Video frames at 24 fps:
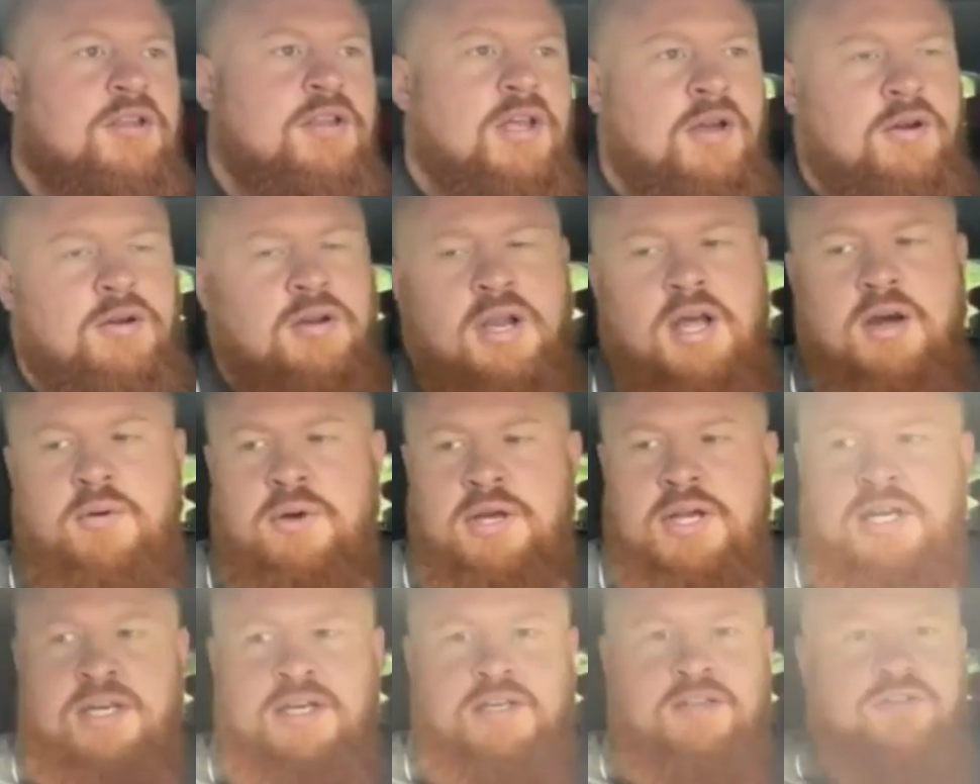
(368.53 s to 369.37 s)
how low
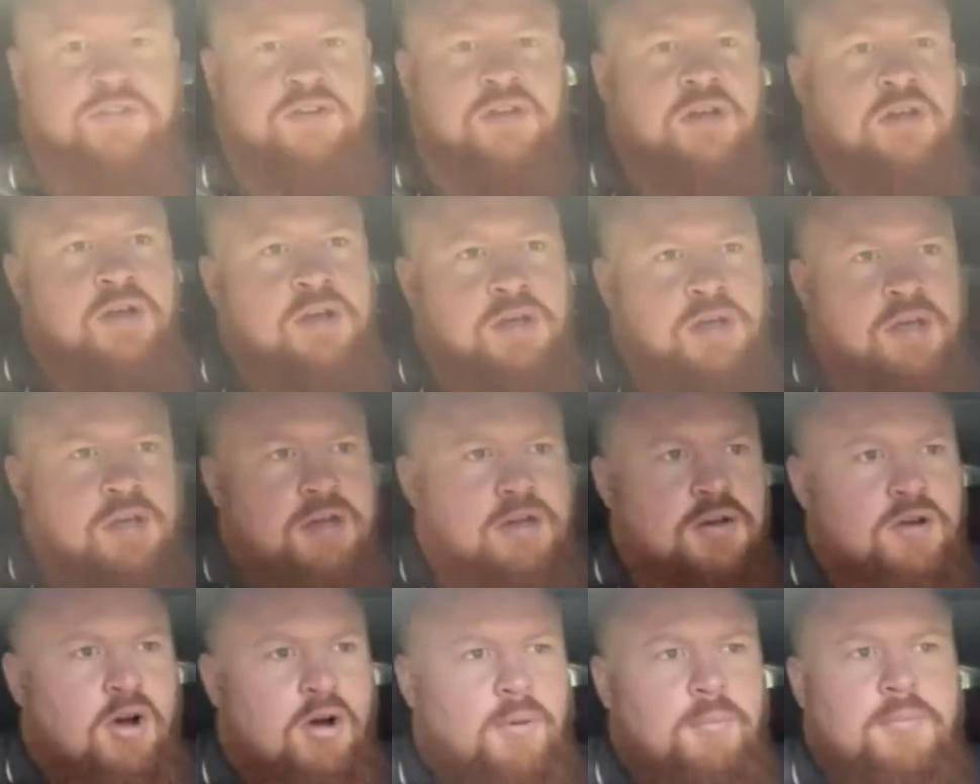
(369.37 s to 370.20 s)
it is,
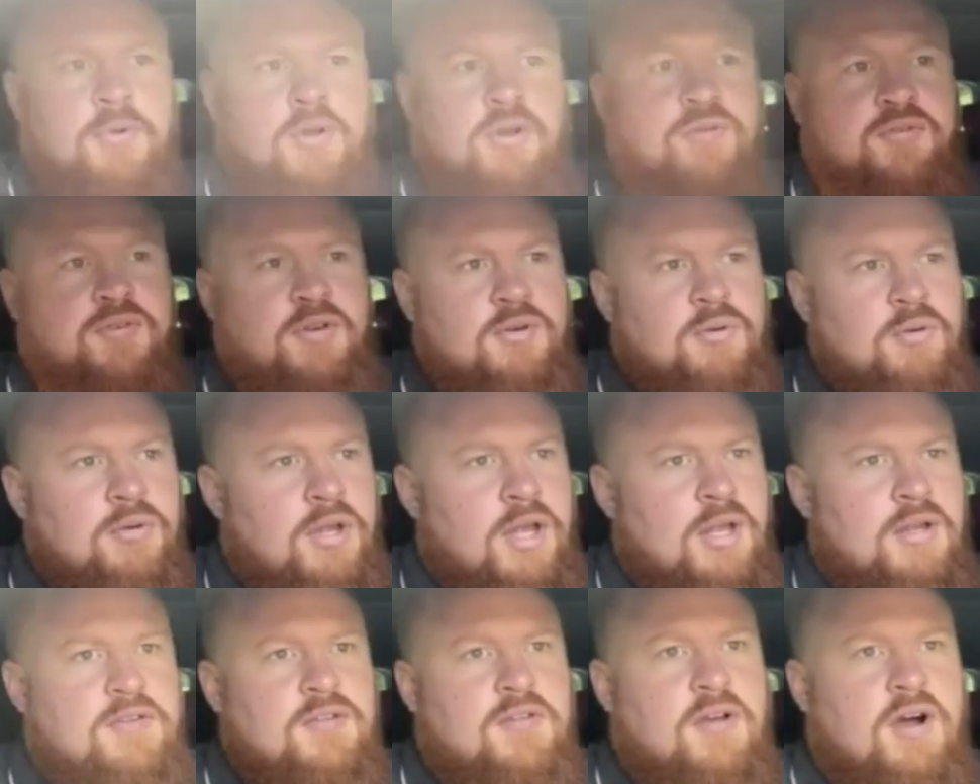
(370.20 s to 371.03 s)
not moved in all
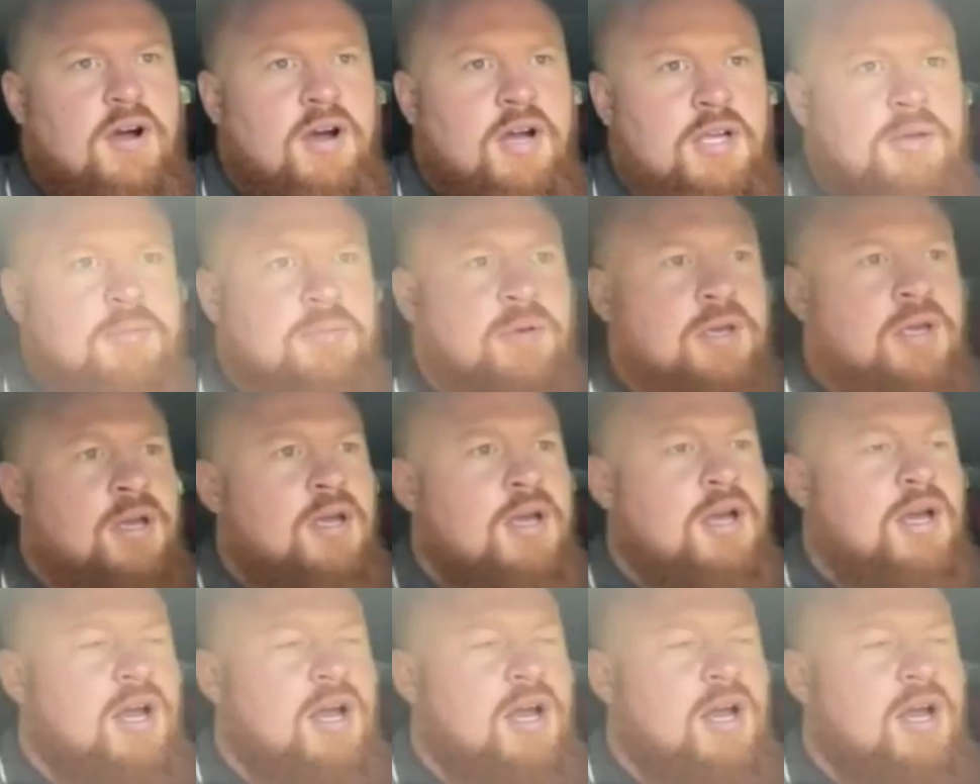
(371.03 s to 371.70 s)
that time.